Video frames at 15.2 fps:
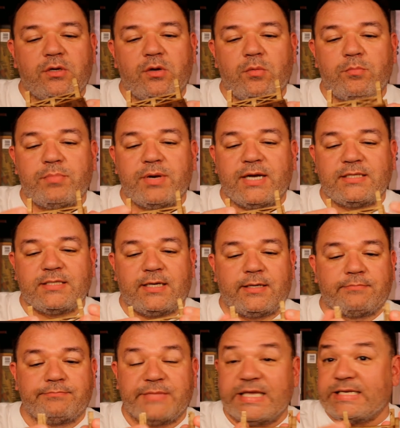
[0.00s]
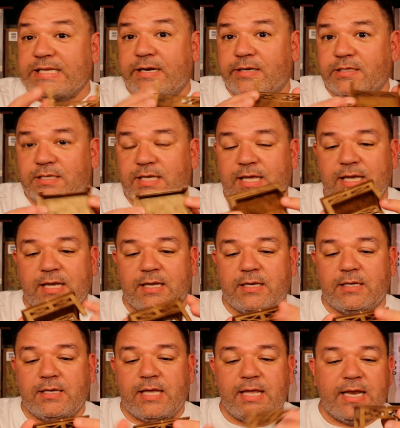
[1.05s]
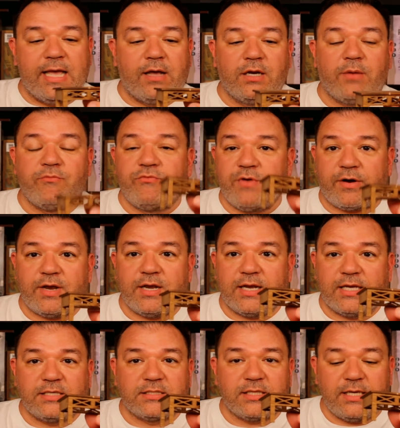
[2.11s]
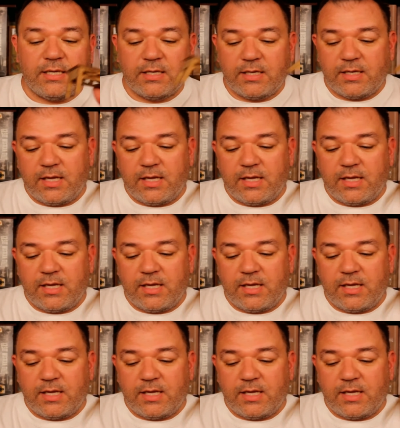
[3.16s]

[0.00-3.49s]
but it didn't, and it held up very nicely.